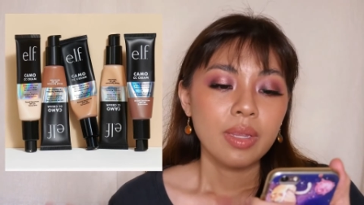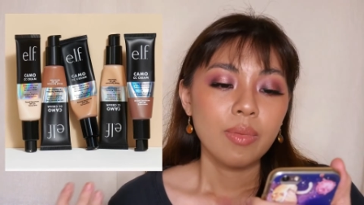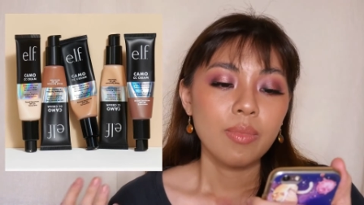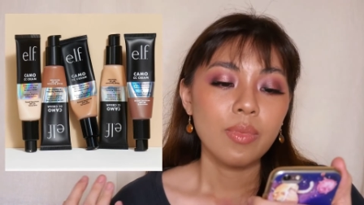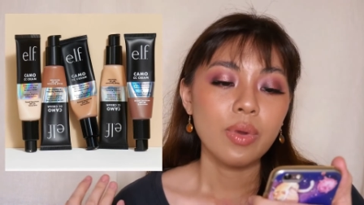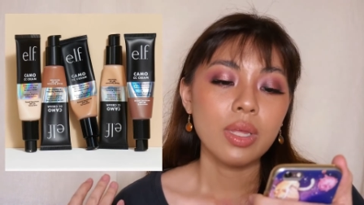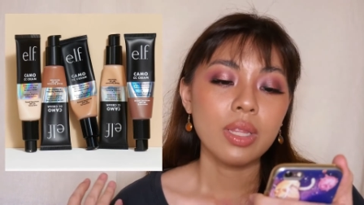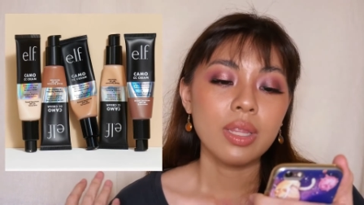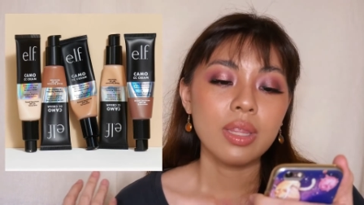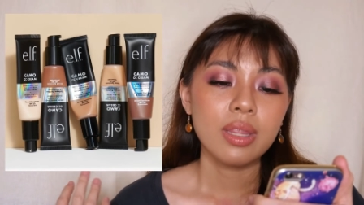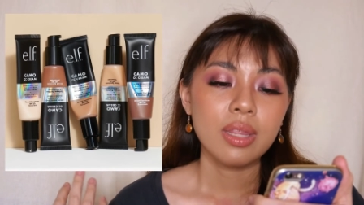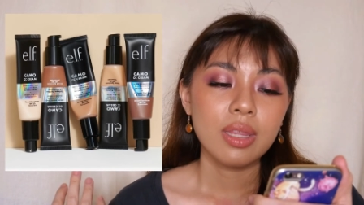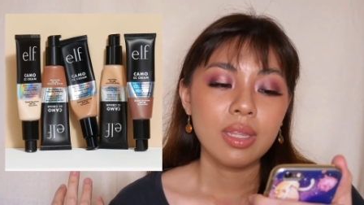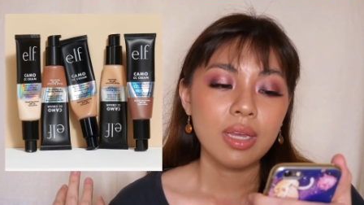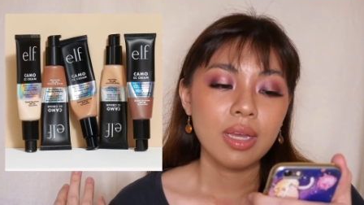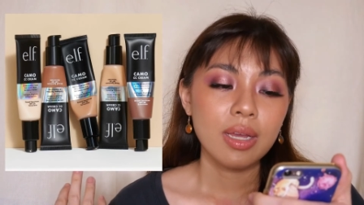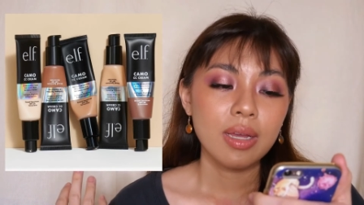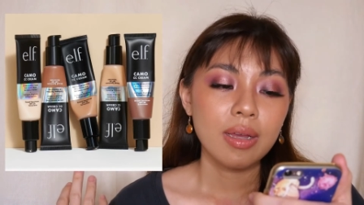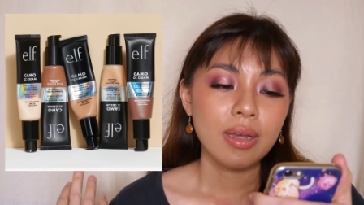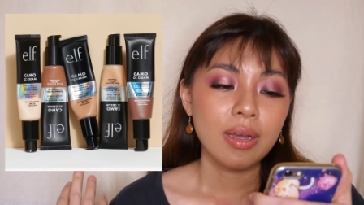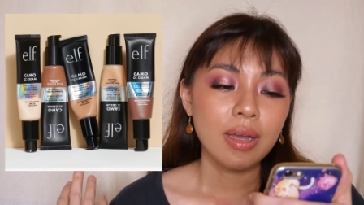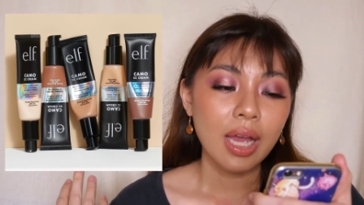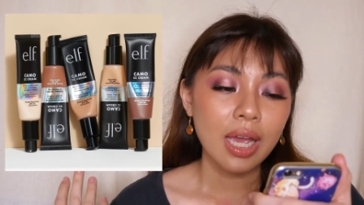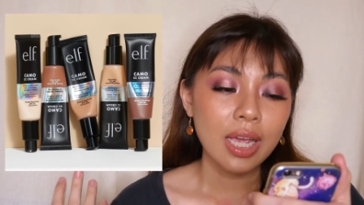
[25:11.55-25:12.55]
with
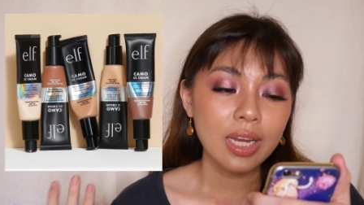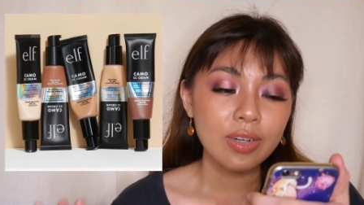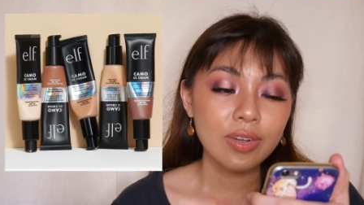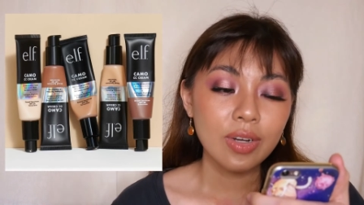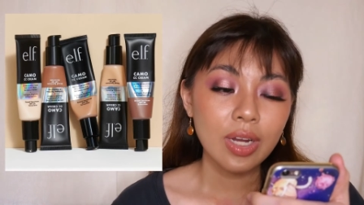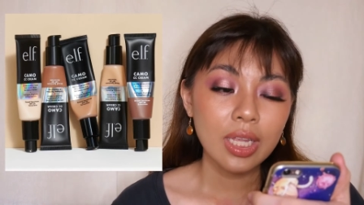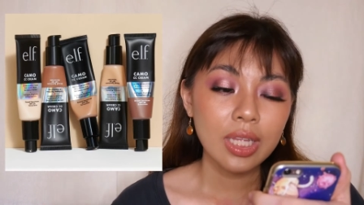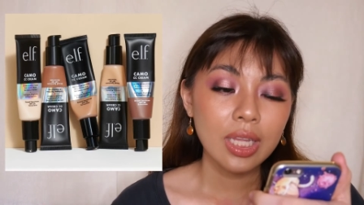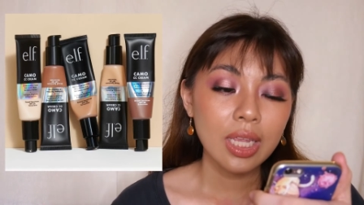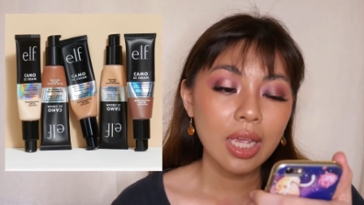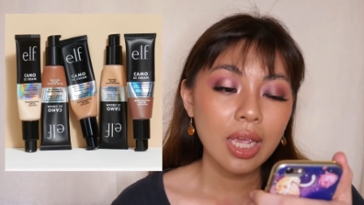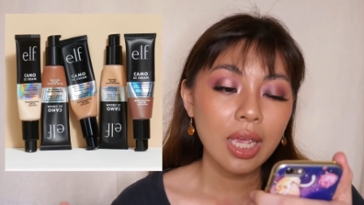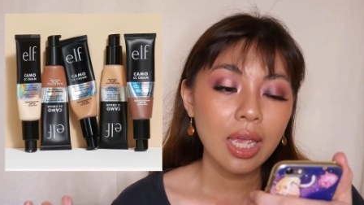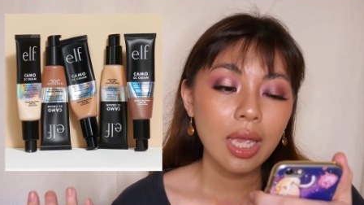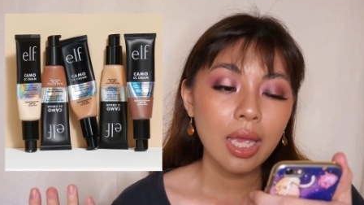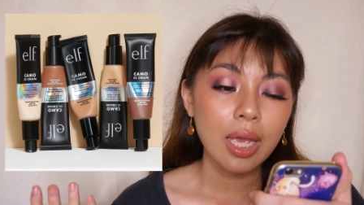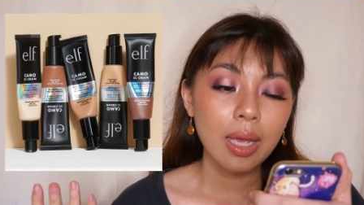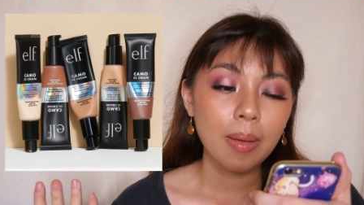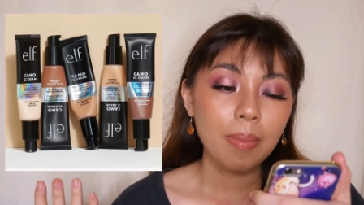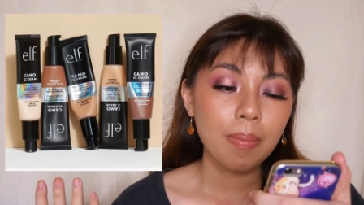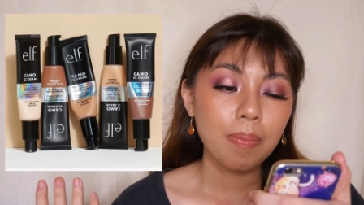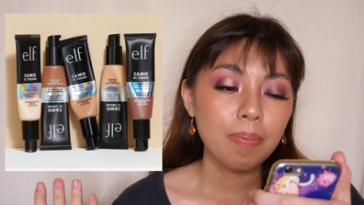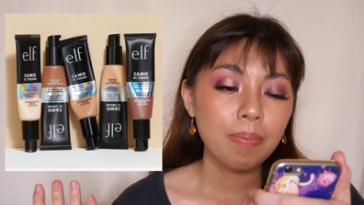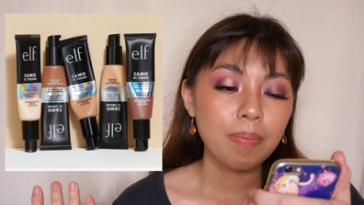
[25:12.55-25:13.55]

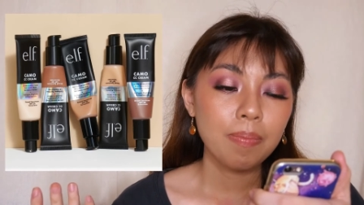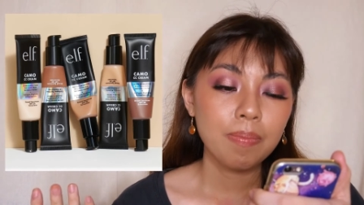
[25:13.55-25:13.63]
hydrating,